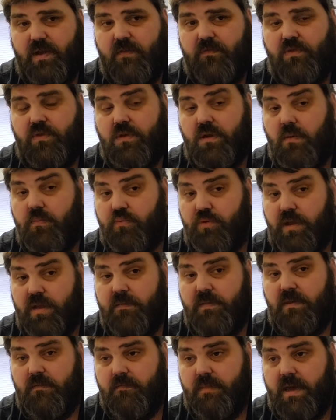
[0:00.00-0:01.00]
if you go
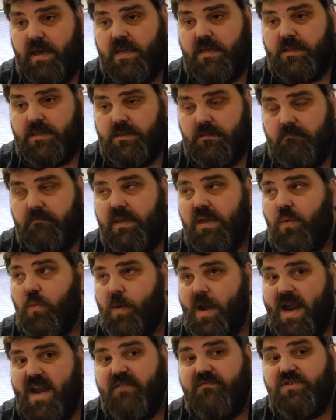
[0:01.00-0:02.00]
premium base, be
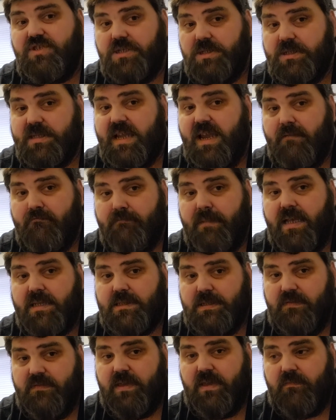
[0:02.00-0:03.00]
aware of just how
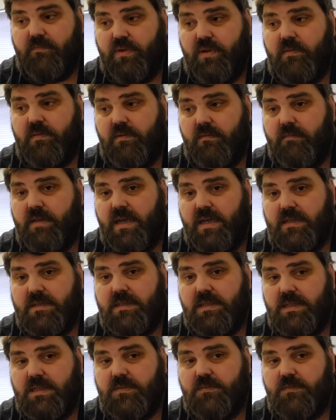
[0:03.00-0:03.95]
massive that premium base is,